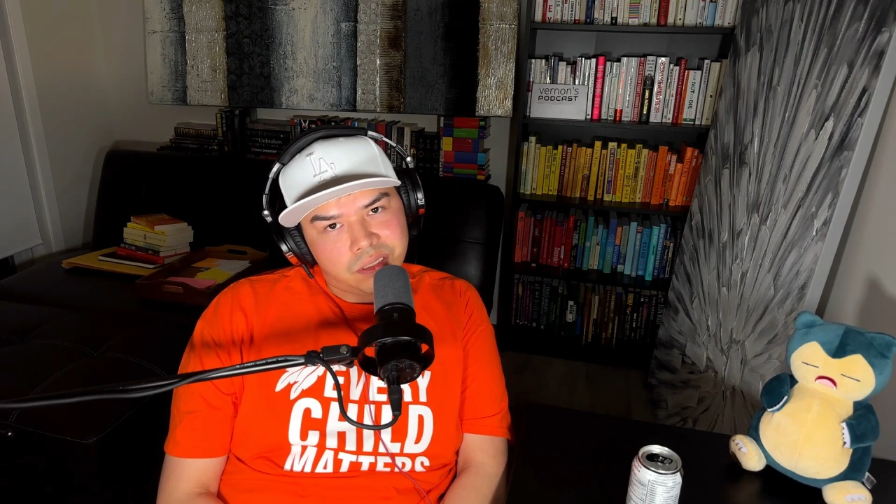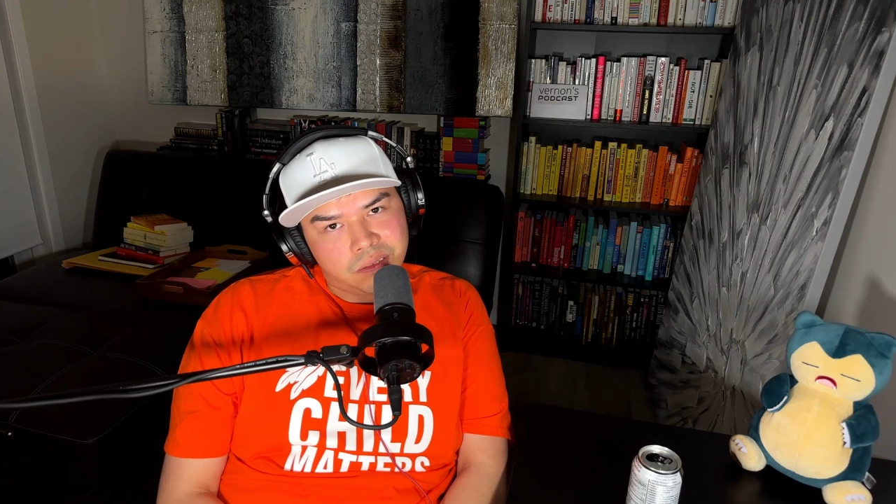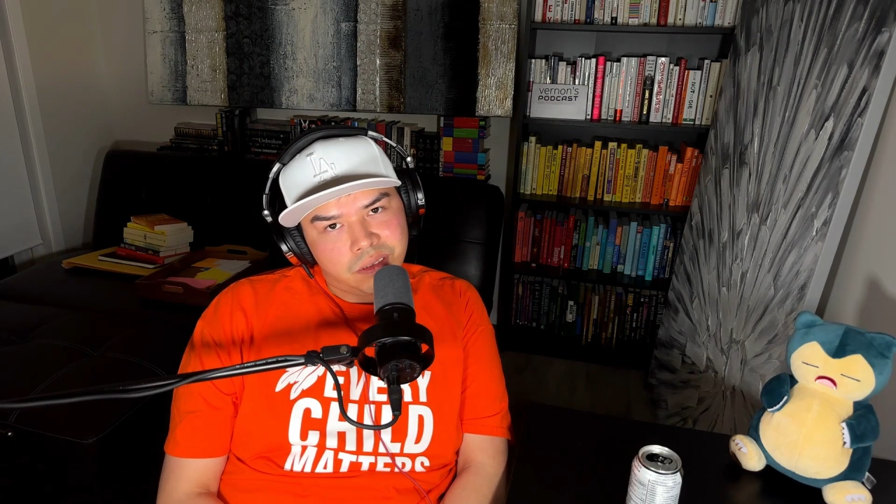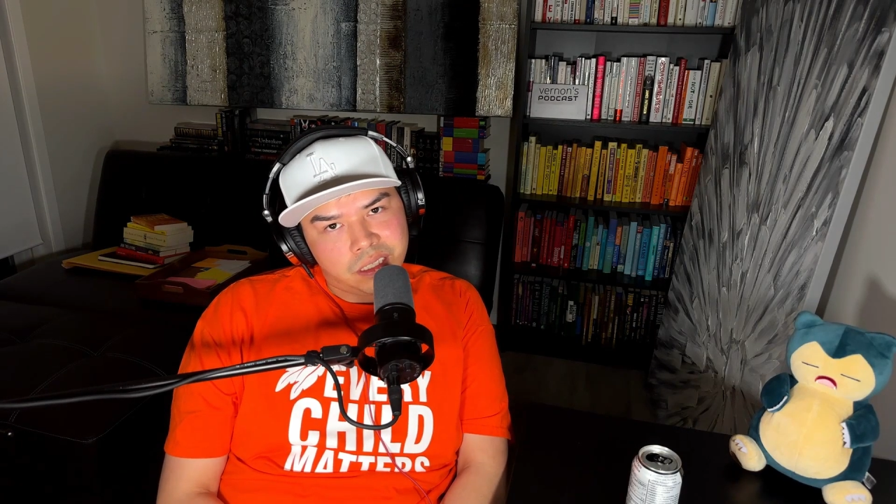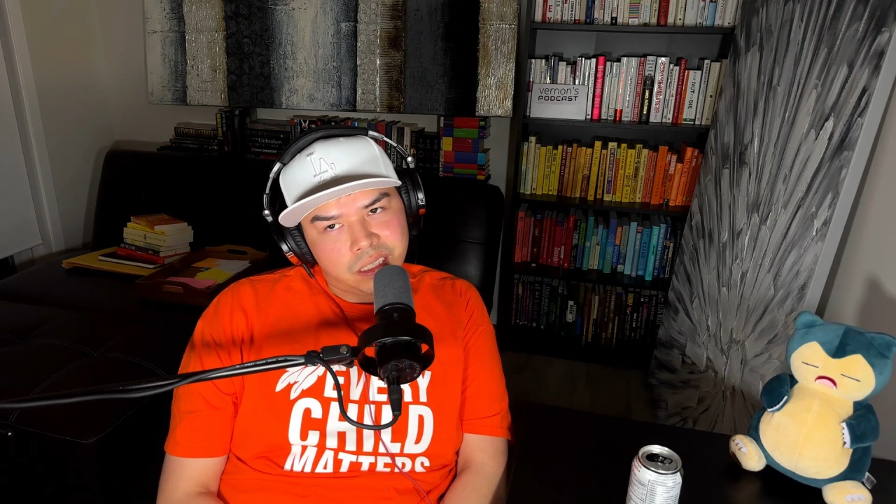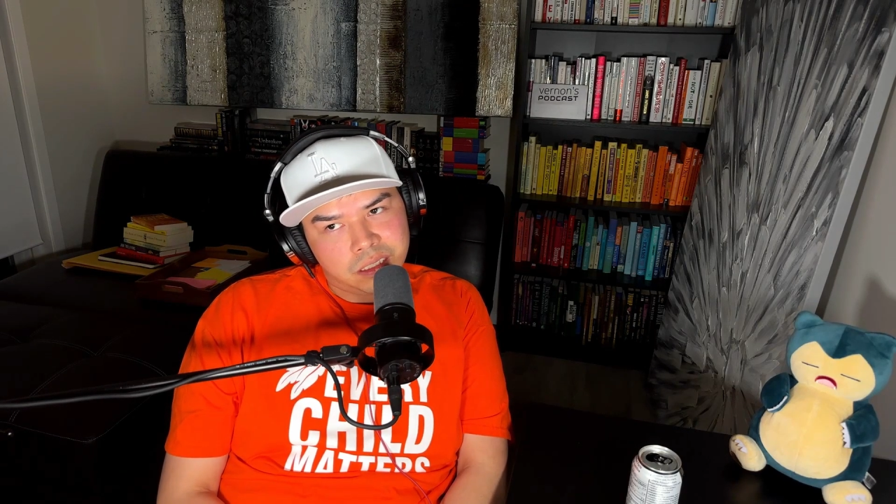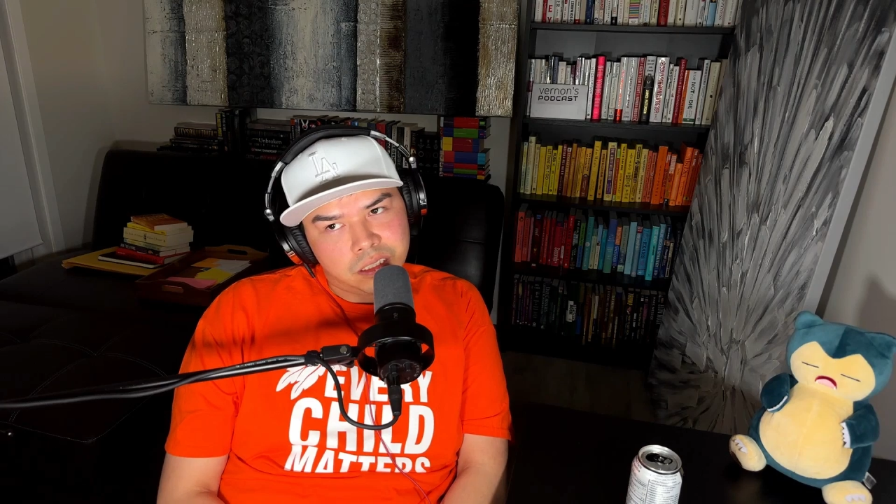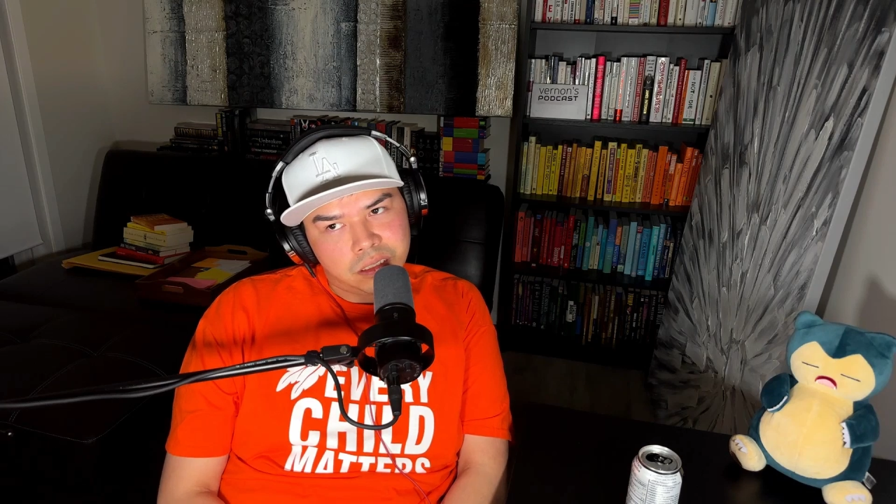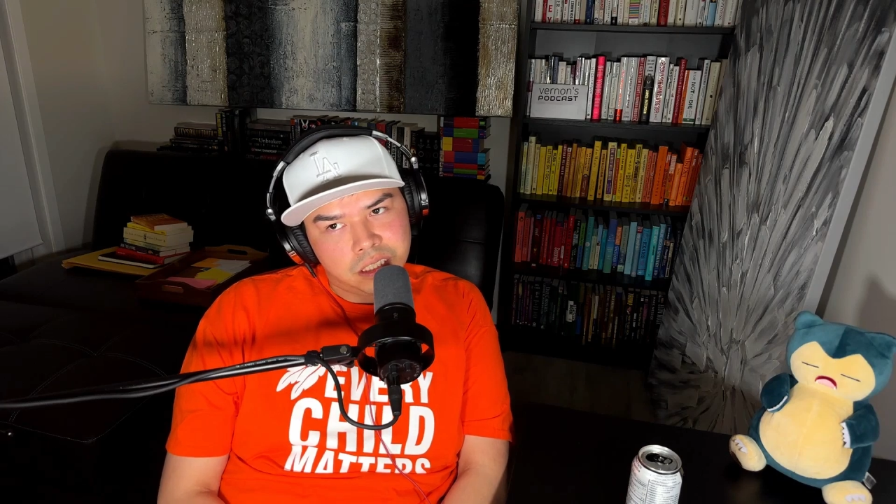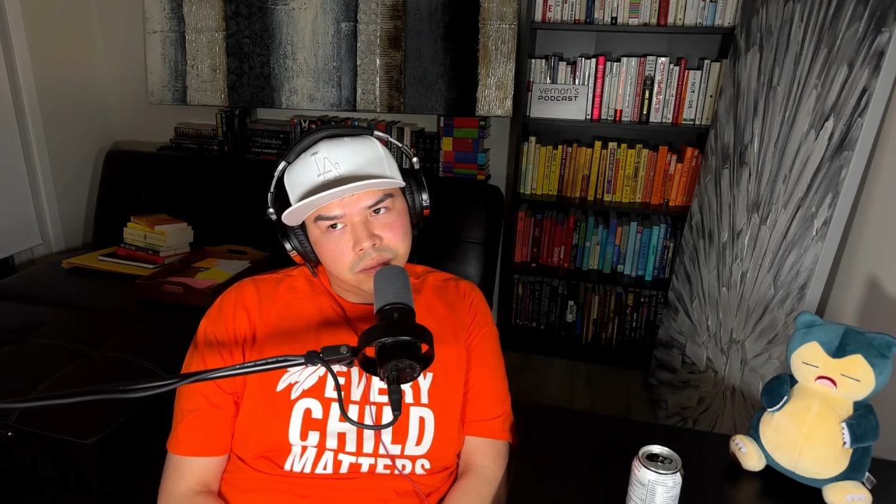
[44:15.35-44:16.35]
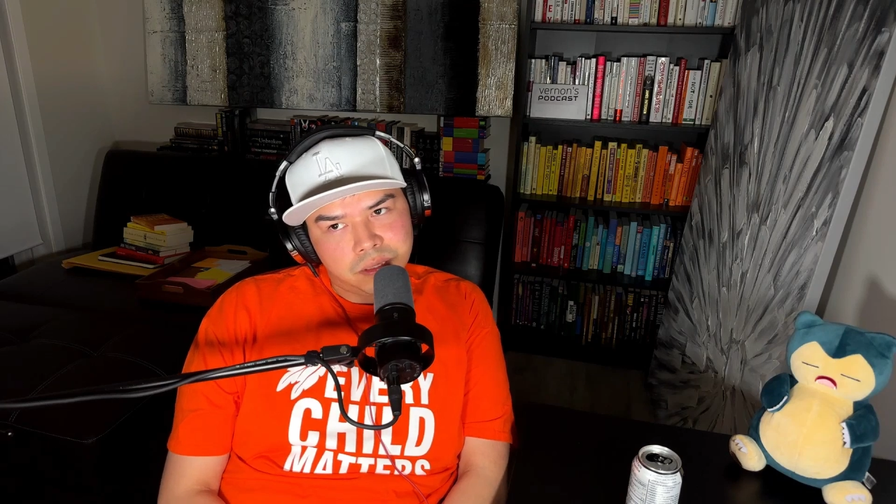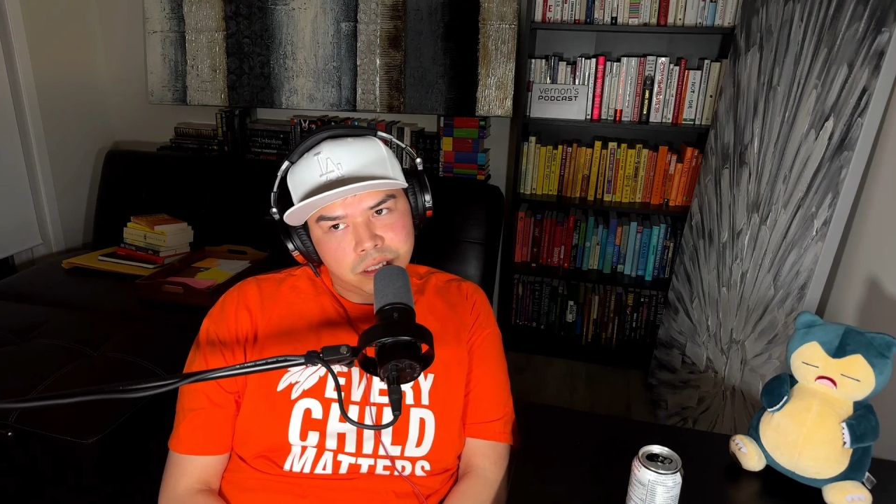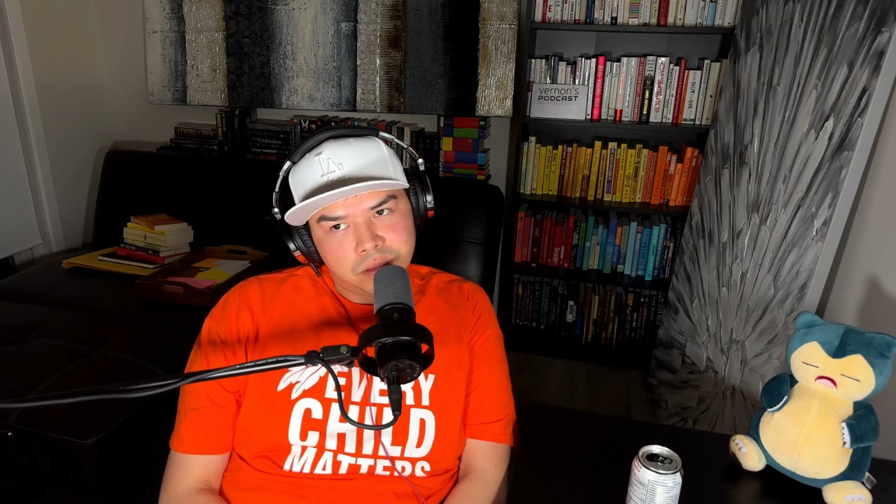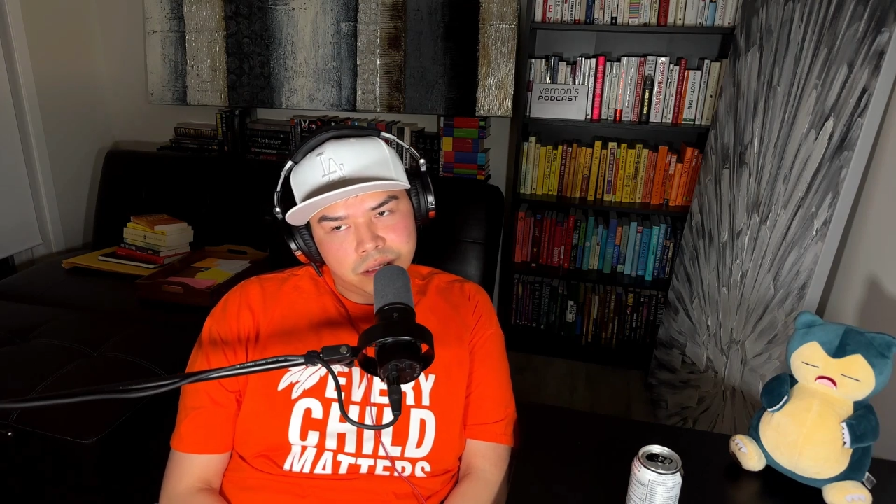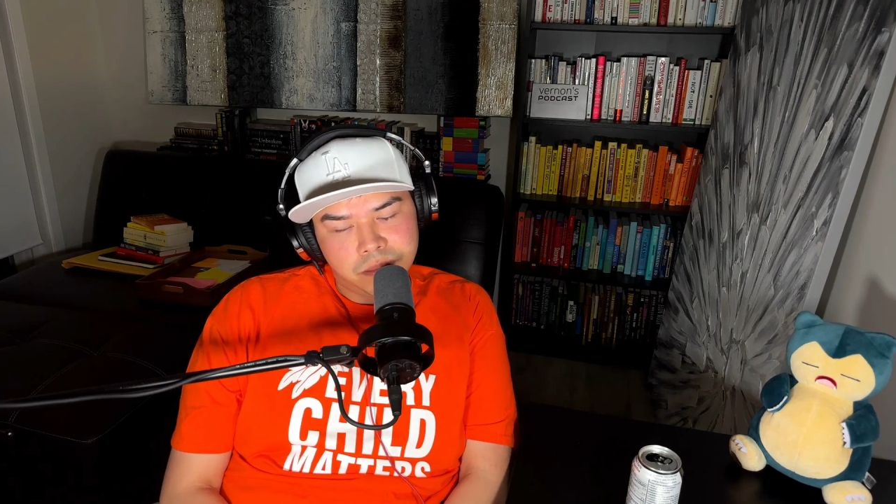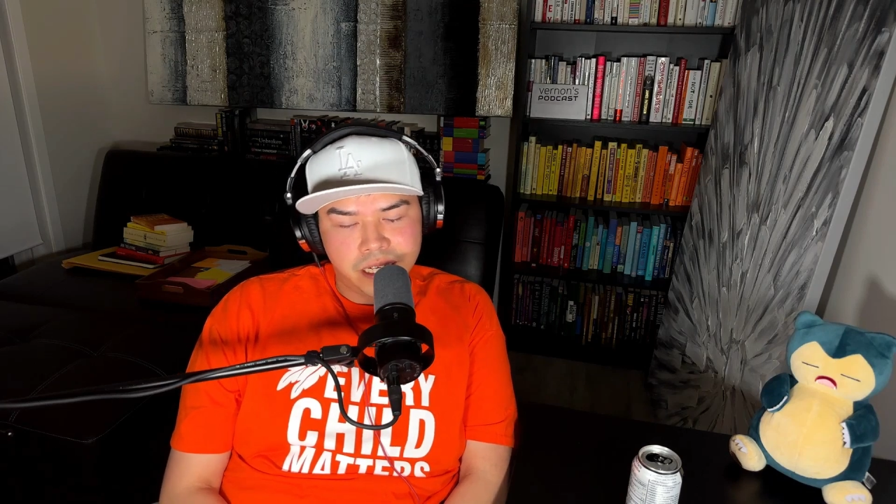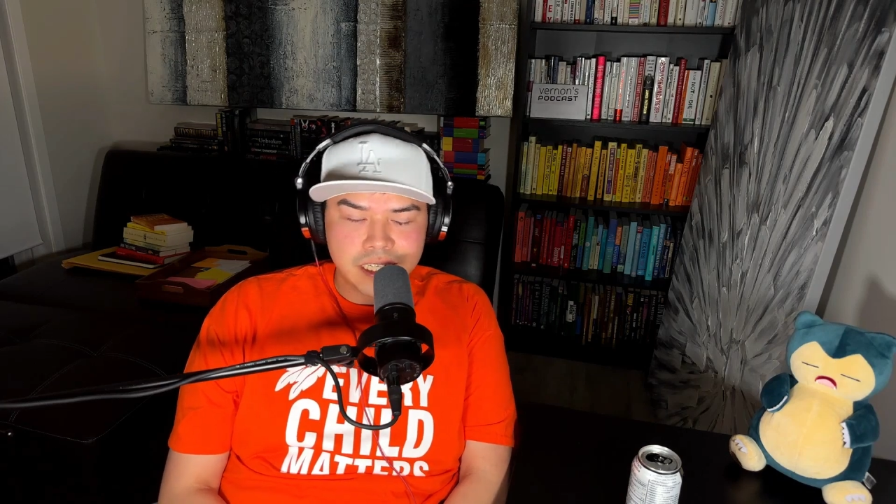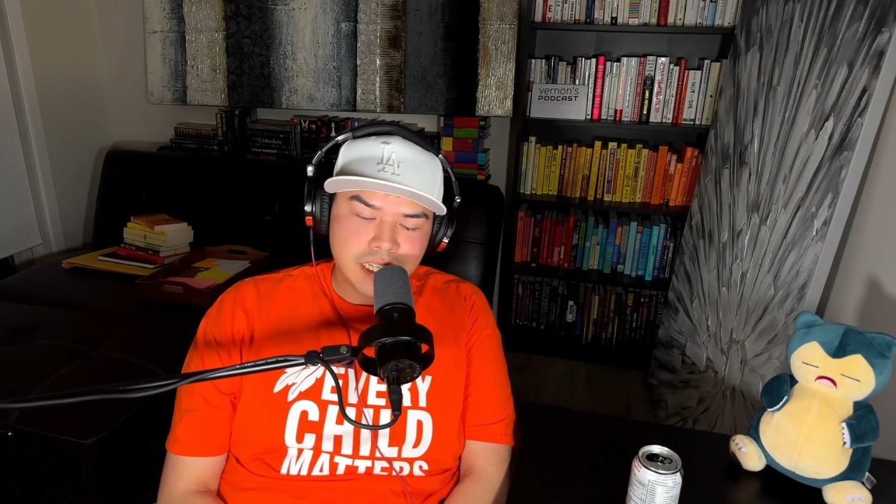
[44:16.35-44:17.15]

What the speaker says: I don't really want to get too deep into it